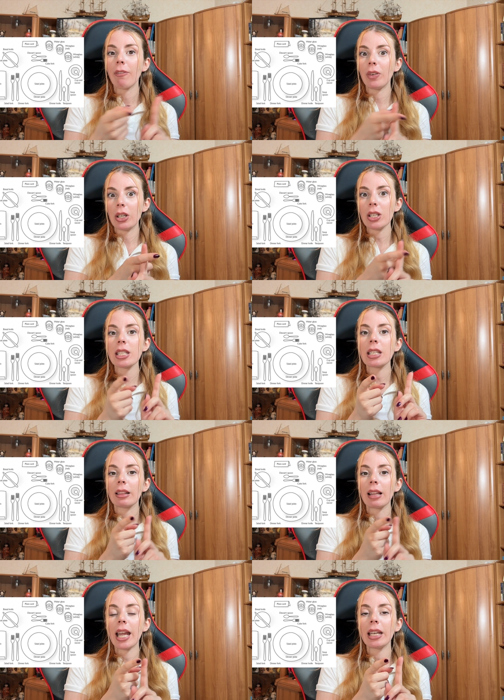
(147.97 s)
First,
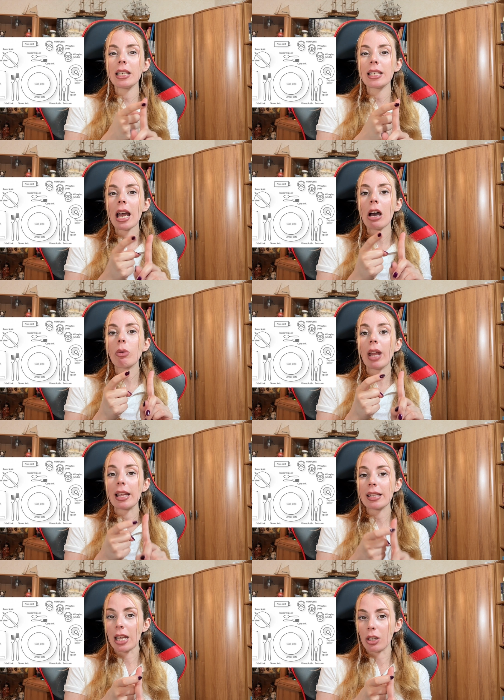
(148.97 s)
lining down
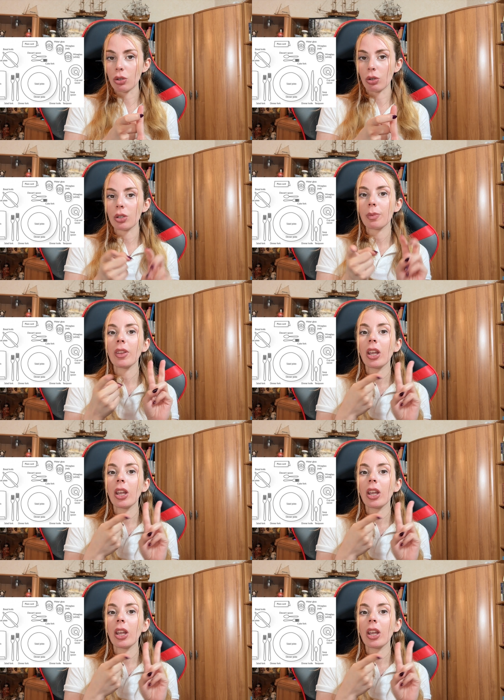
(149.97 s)
and centered.